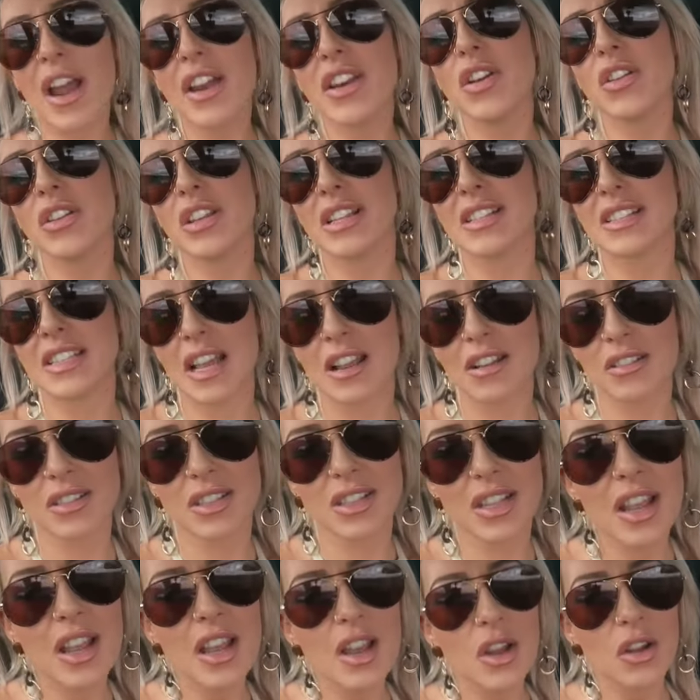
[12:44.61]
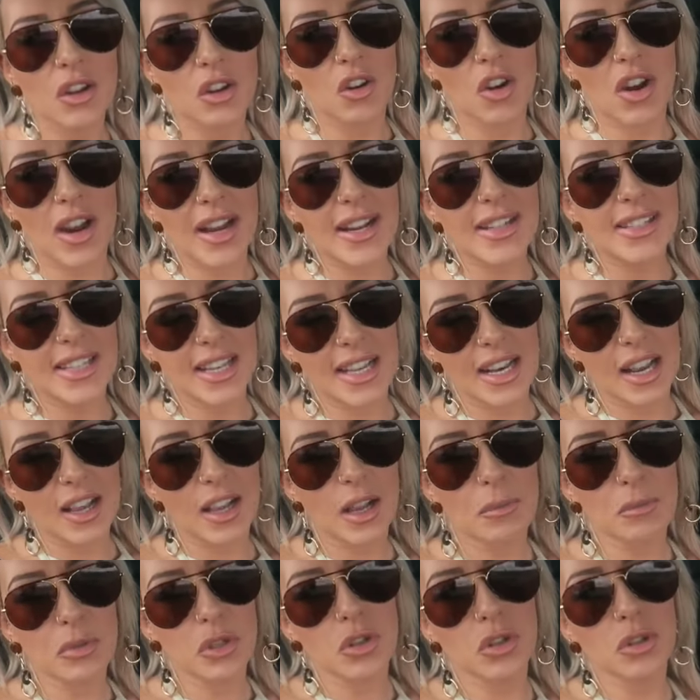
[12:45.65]
I know that sounds crazy,
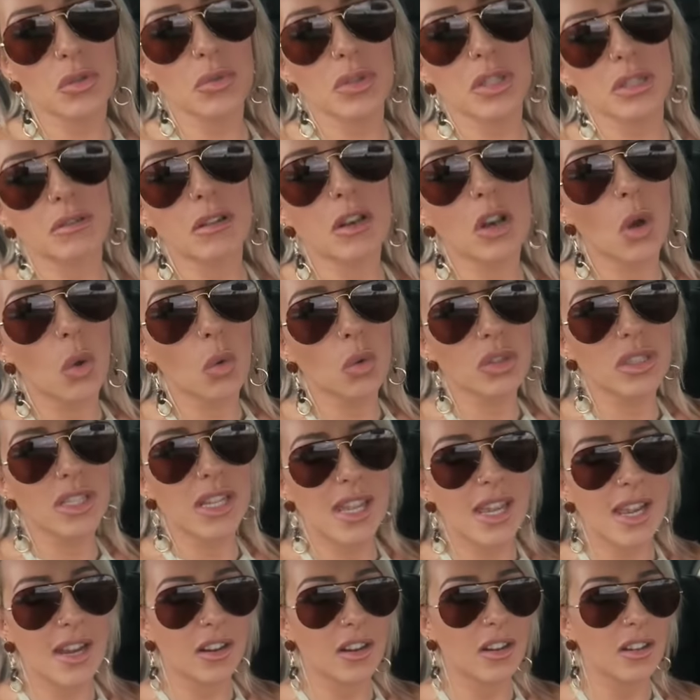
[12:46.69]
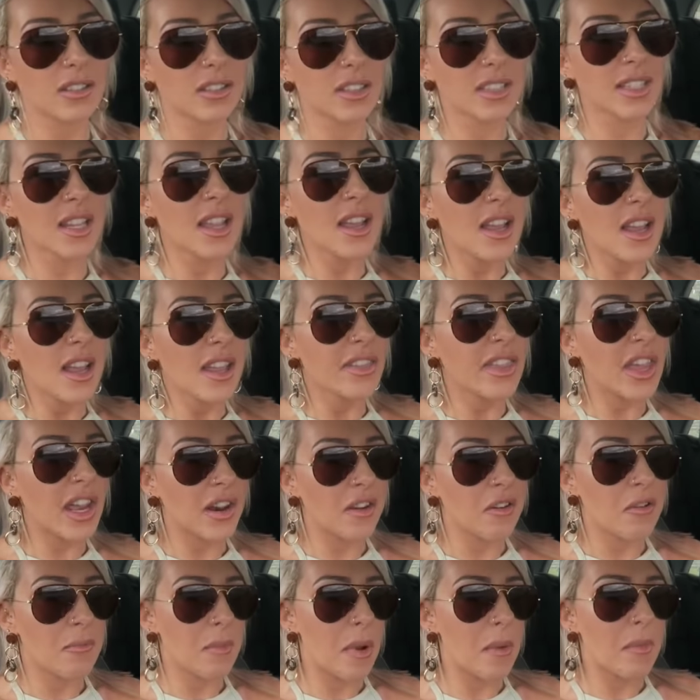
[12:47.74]
like I'm sure there was loads of years that
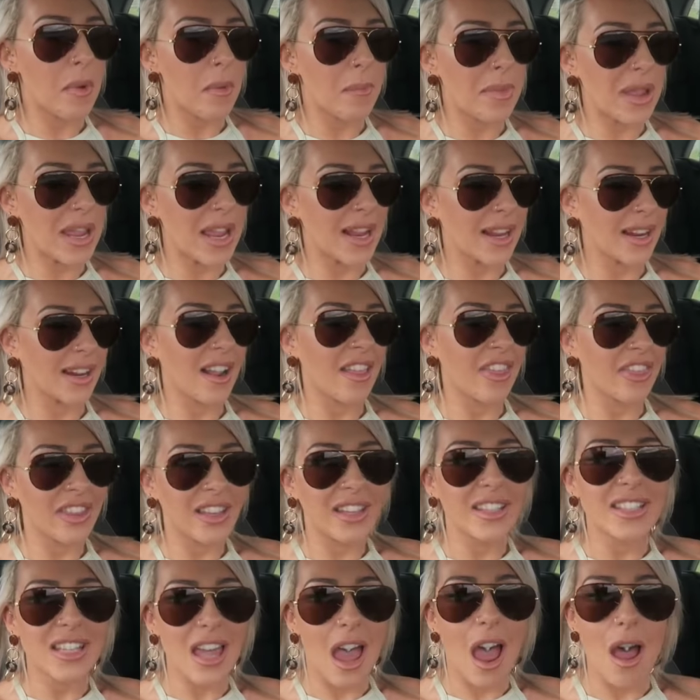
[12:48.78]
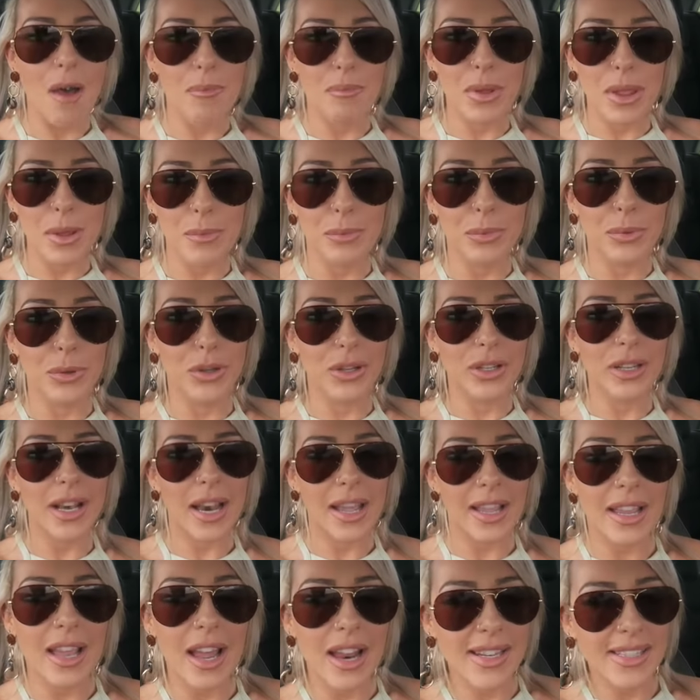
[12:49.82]
I remember being this happy, but
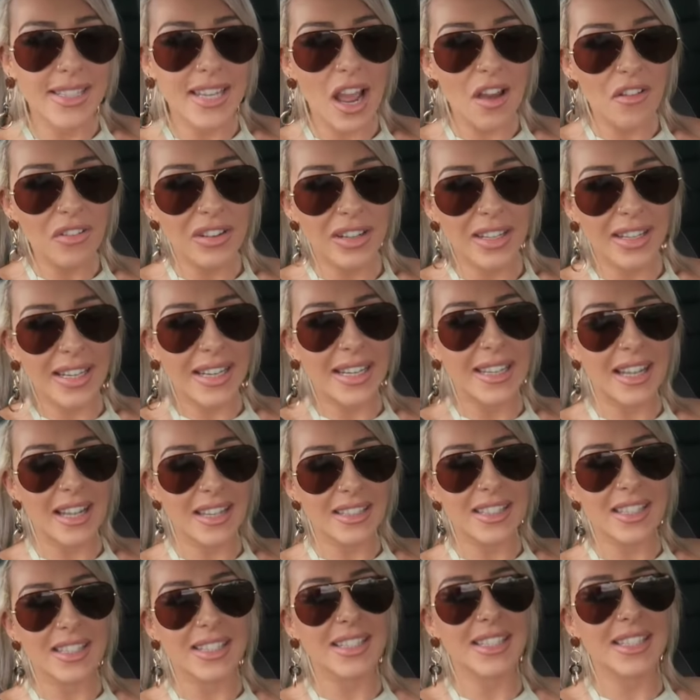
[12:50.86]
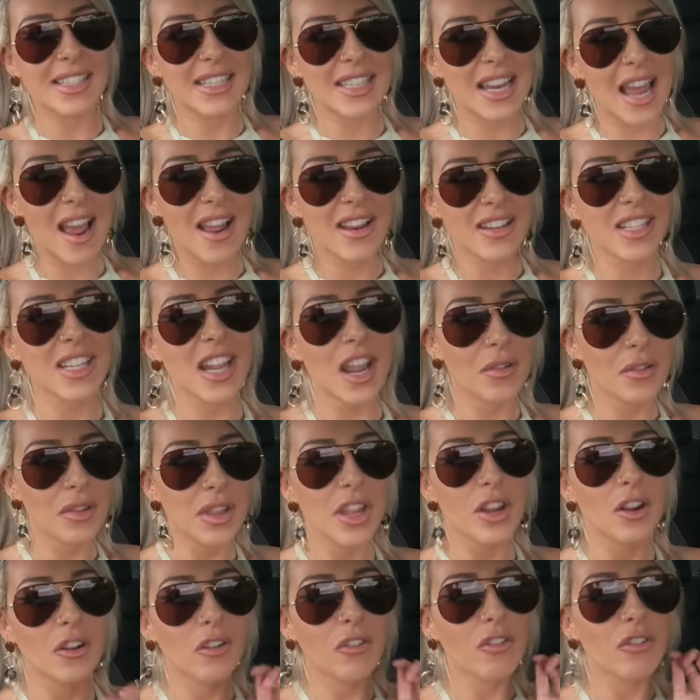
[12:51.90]
like definitely that's a standout
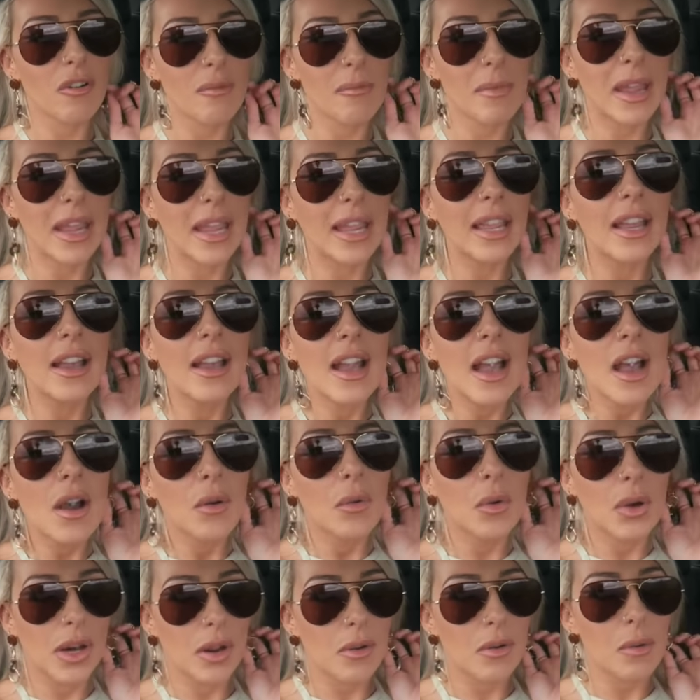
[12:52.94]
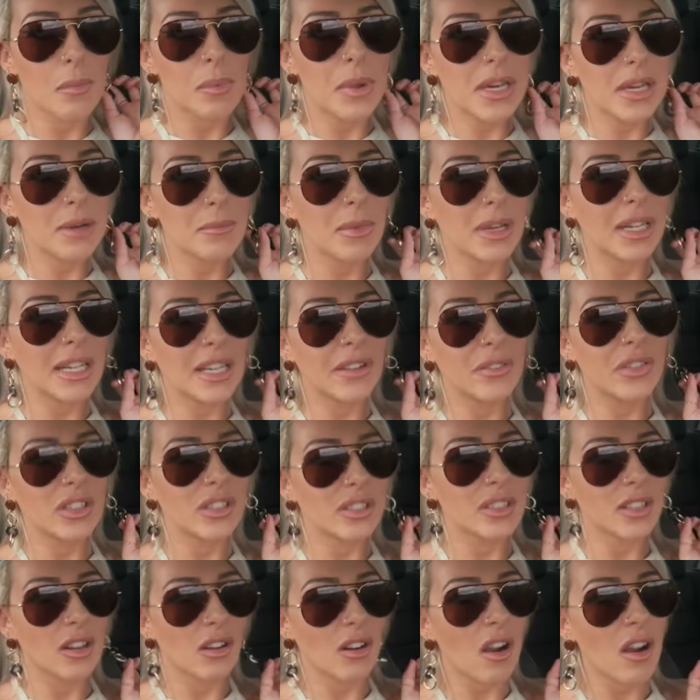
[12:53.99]
year for me when I repeated my
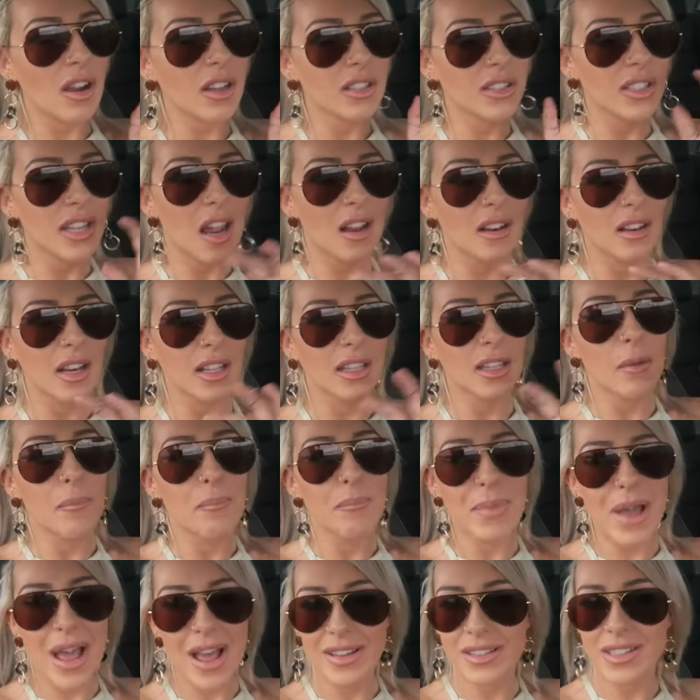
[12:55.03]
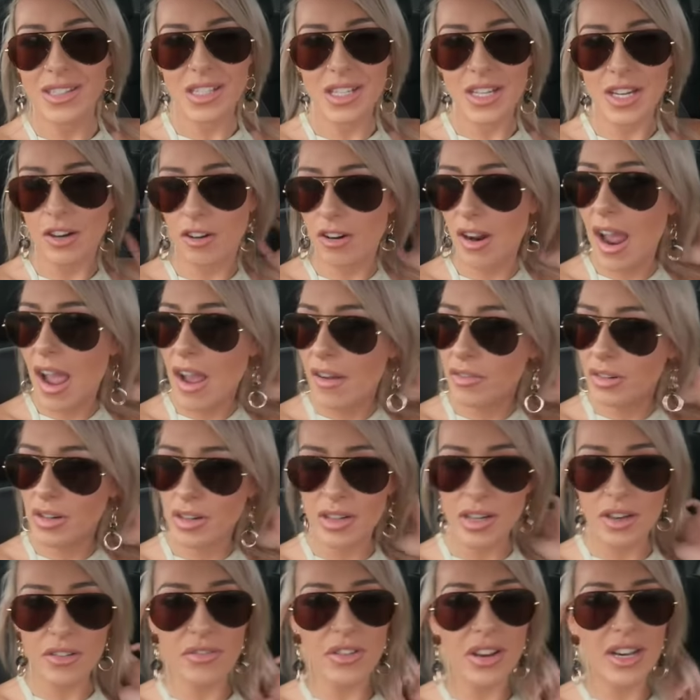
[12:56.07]
leave-in cert. I just had like the best year ever,
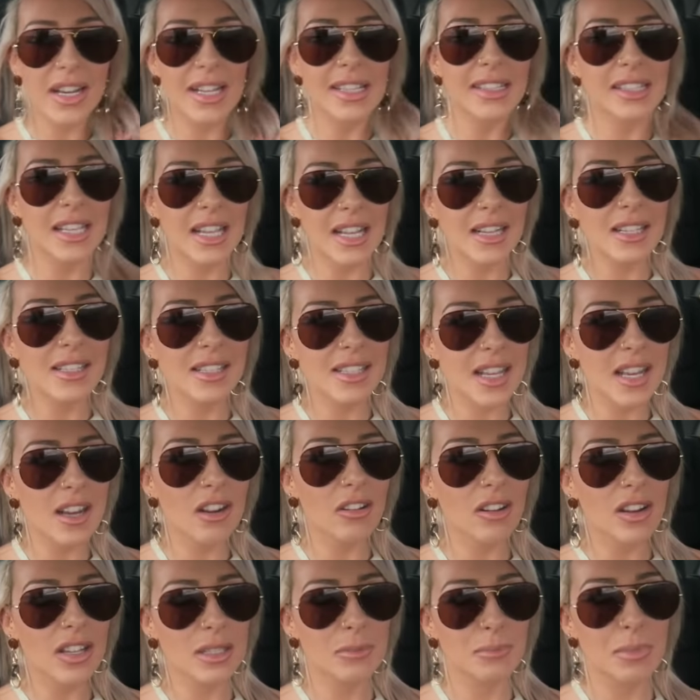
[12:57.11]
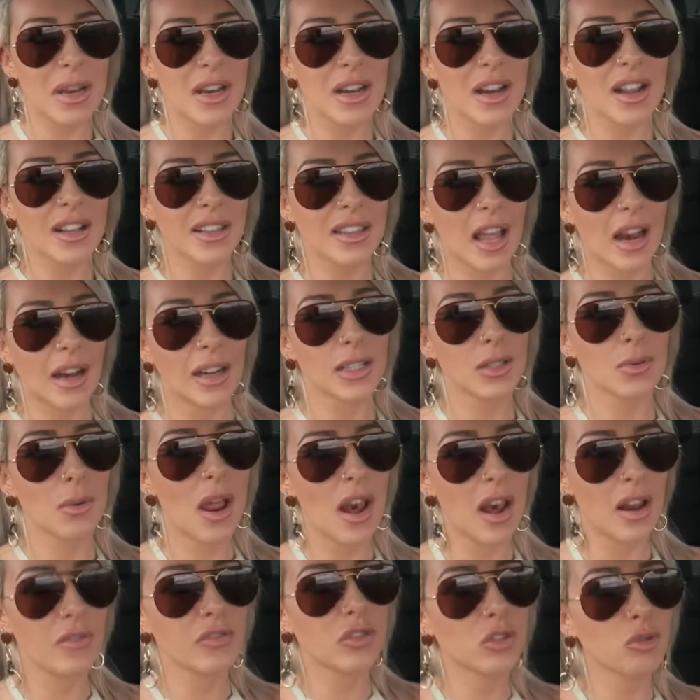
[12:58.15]
and I feel like this year has been like that as
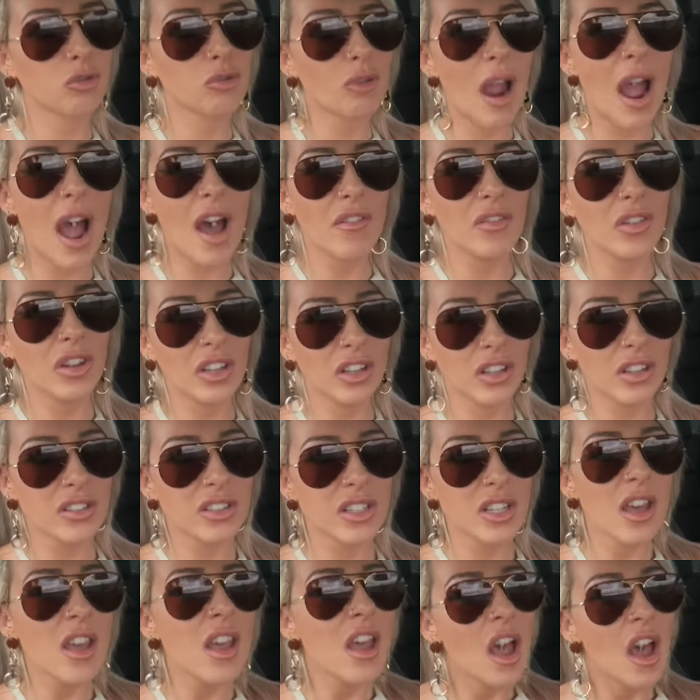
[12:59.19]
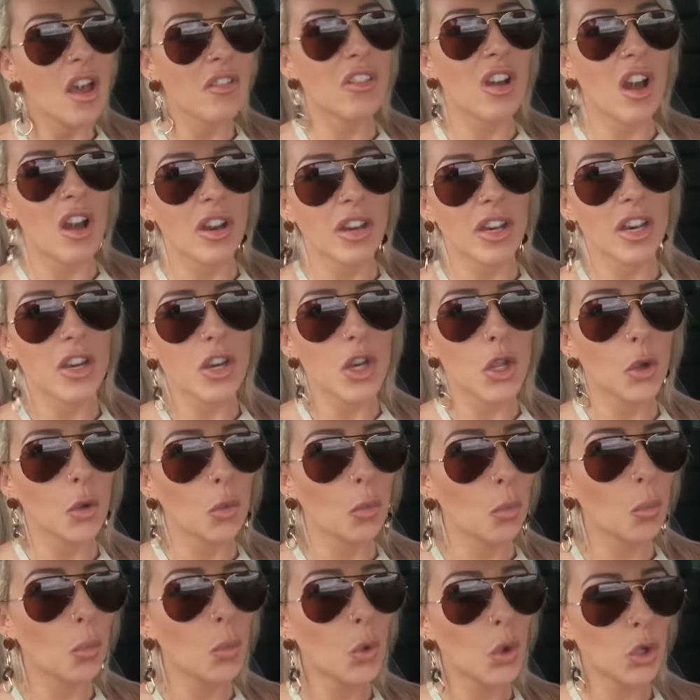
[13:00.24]
well. I've traveled, I've gotten a new
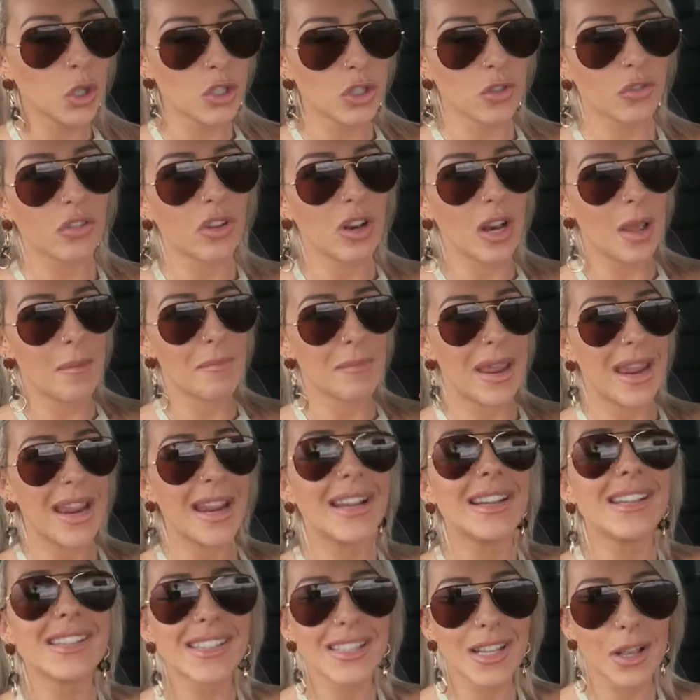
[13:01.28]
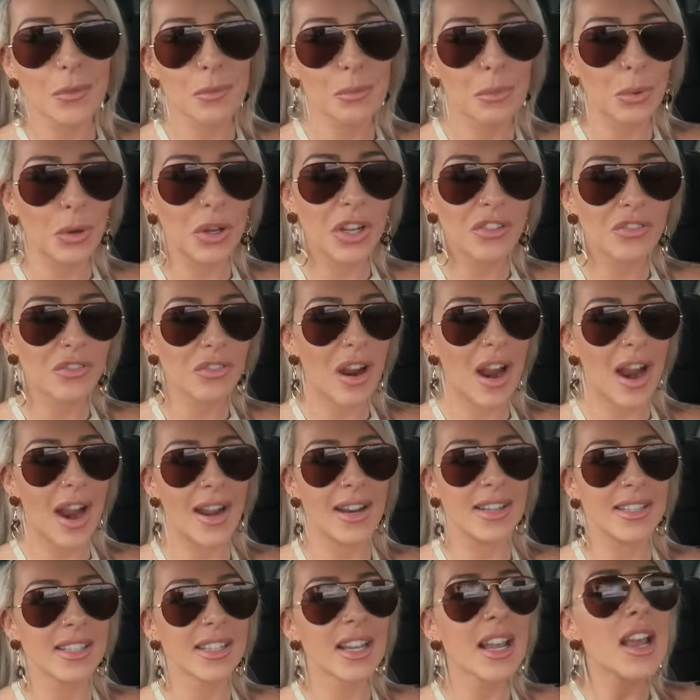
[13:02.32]
wonderful, amazing
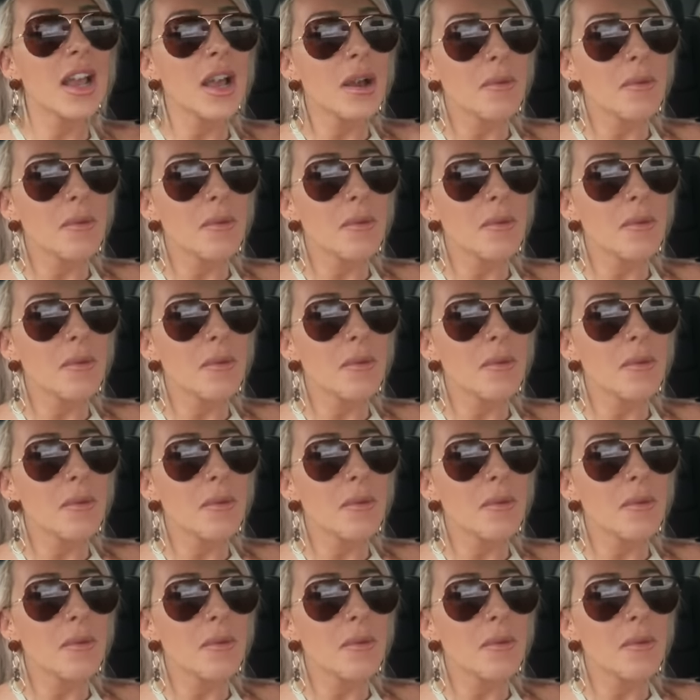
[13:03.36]
boyfriend,